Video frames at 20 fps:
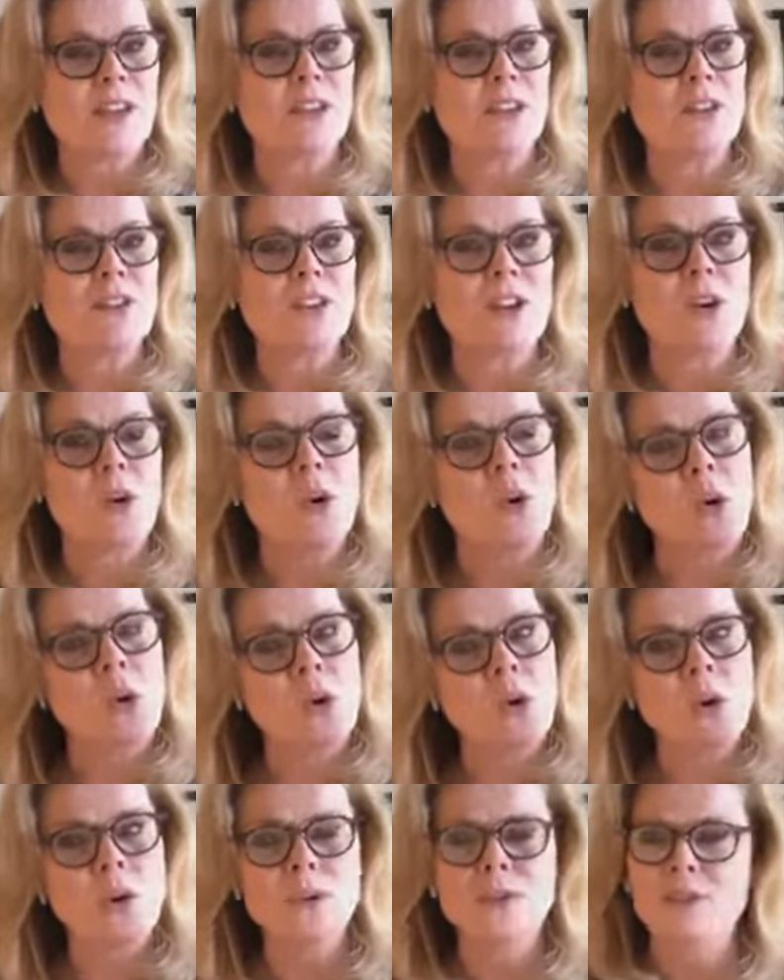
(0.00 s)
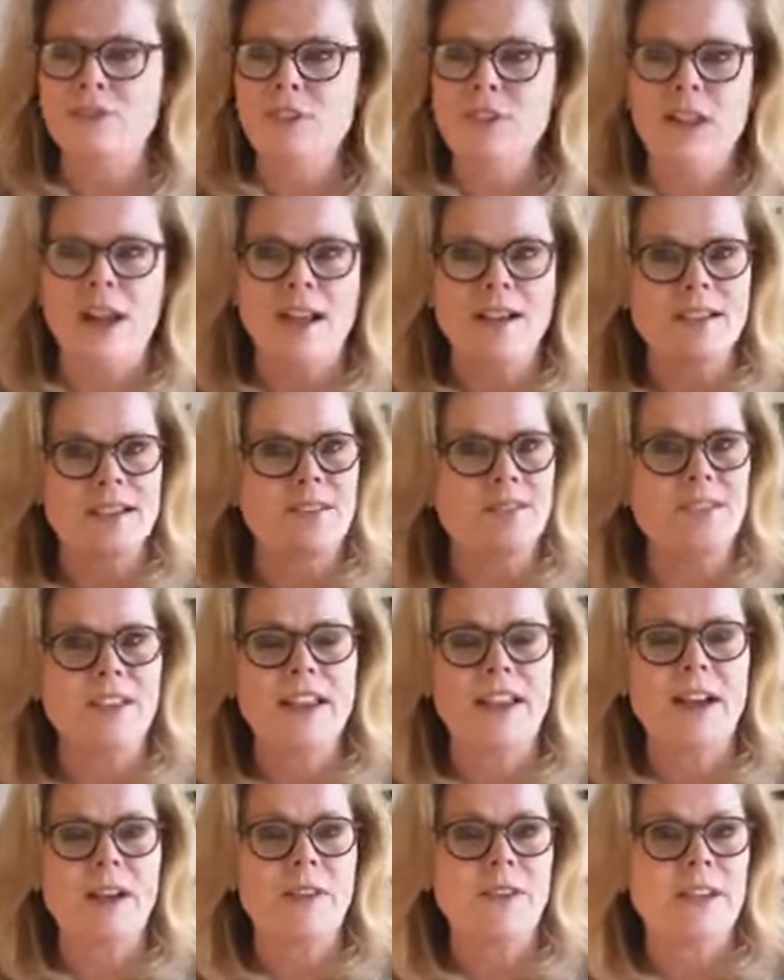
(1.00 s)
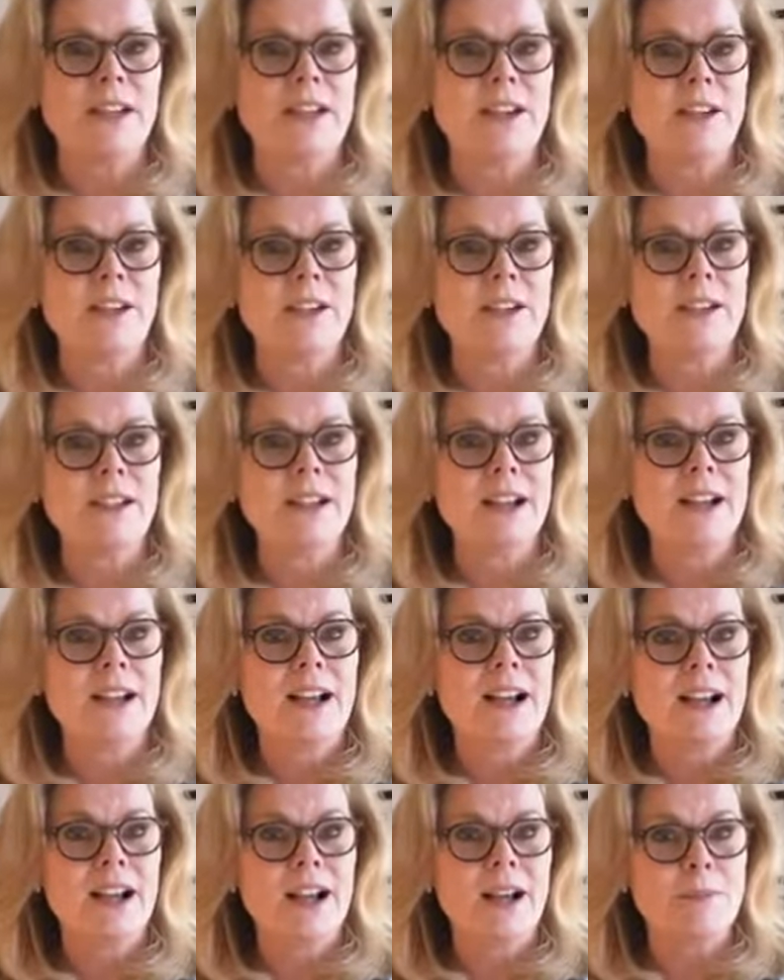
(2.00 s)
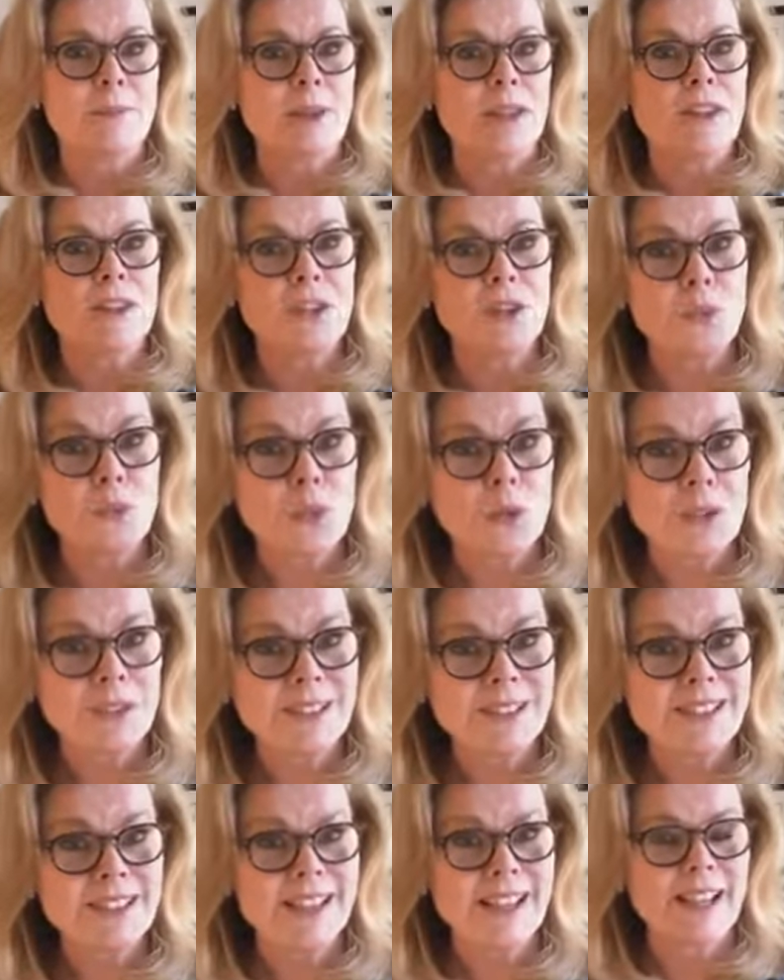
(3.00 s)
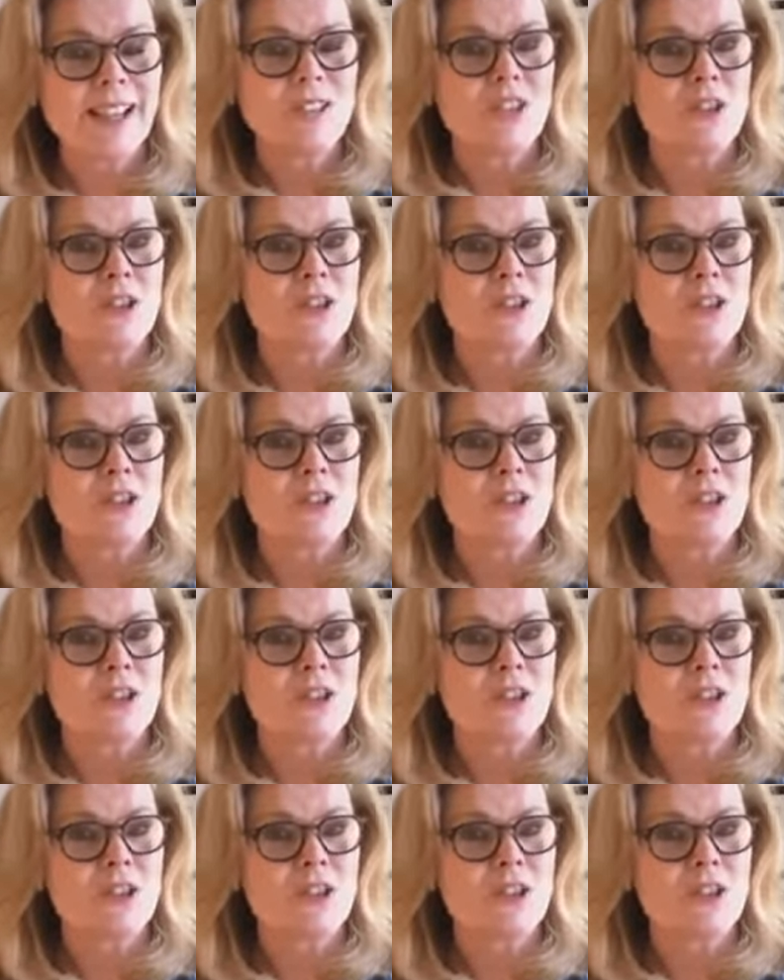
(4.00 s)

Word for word: There's a whole philosophy out there um, in the world today.